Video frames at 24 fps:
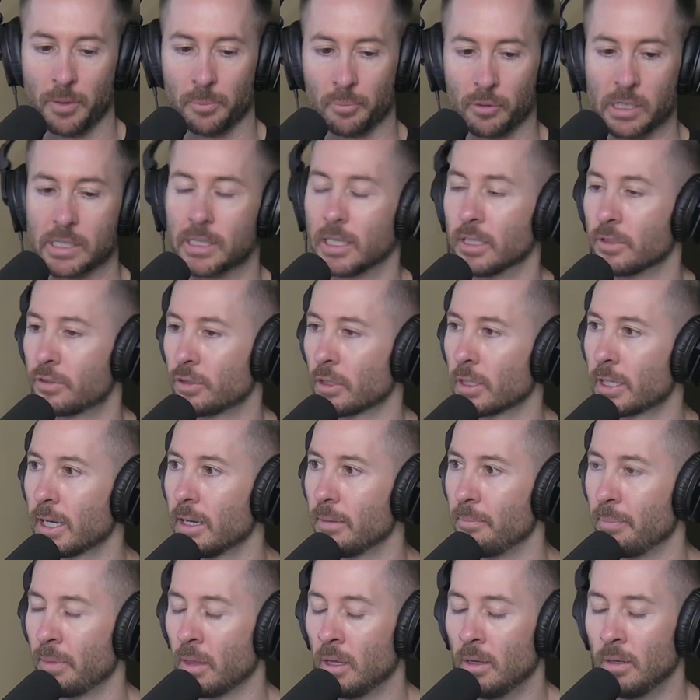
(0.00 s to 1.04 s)
the breathing
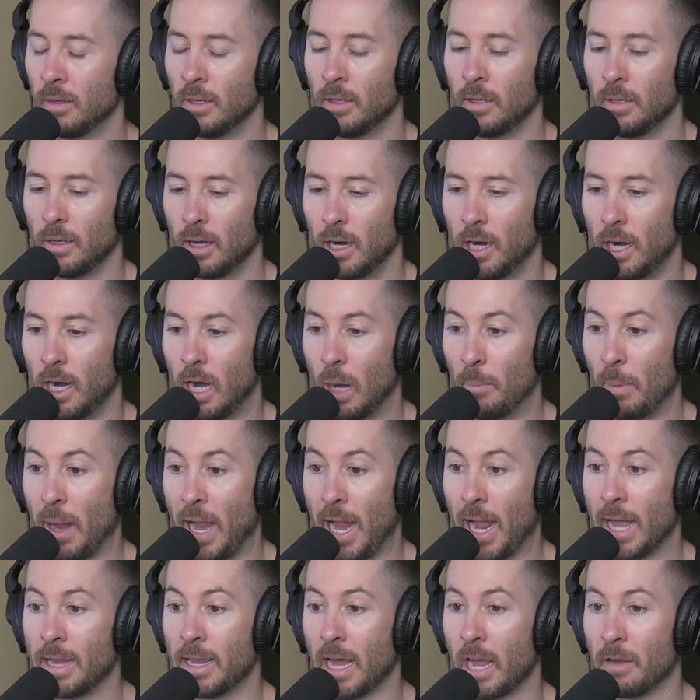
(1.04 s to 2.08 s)
circuit.
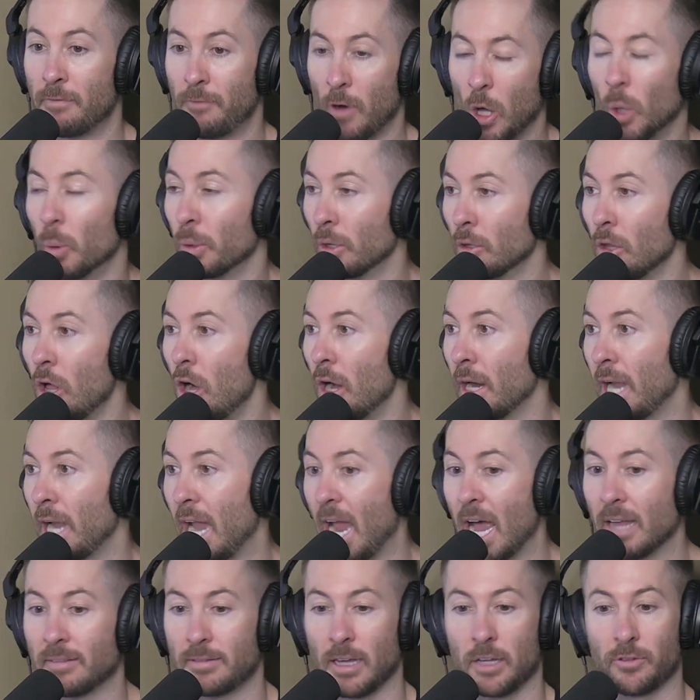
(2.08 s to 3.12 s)
And I follow it along
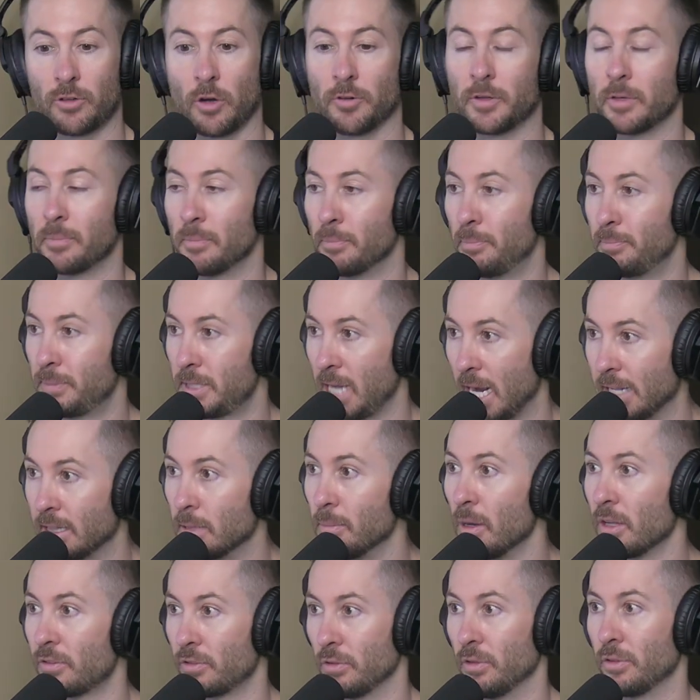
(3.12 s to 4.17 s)
as I start to tighten the
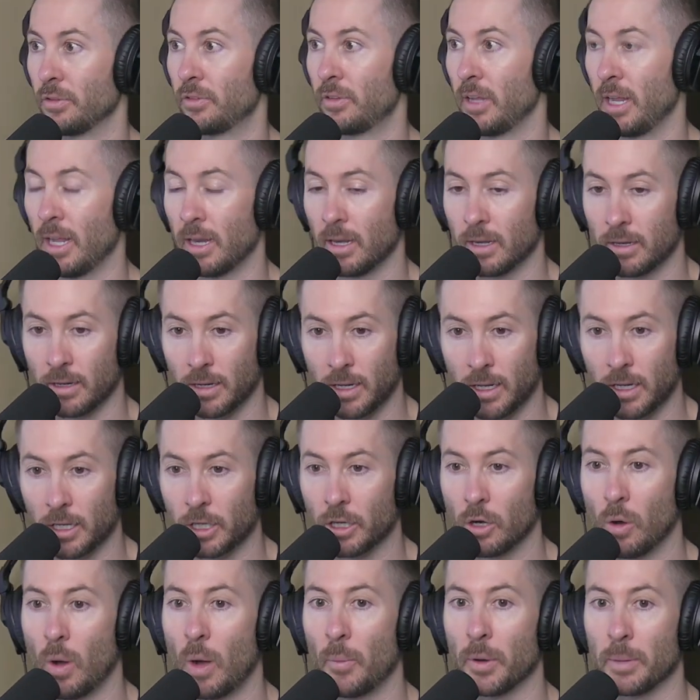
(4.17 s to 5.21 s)
muscles. And, I
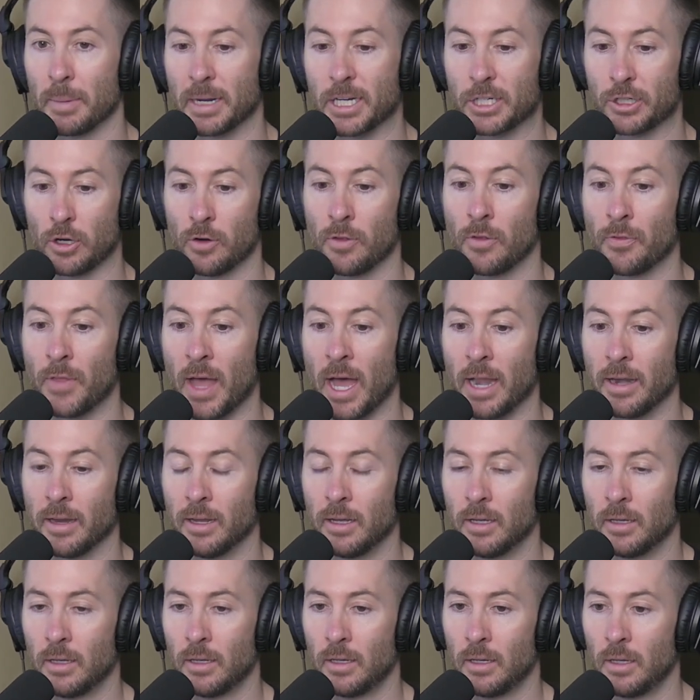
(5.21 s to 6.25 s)
want to make sure that
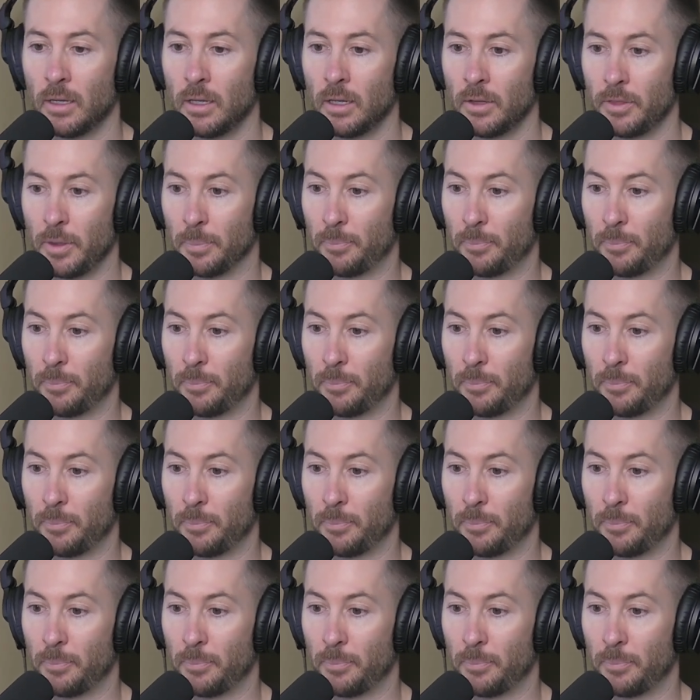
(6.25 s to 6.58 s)
the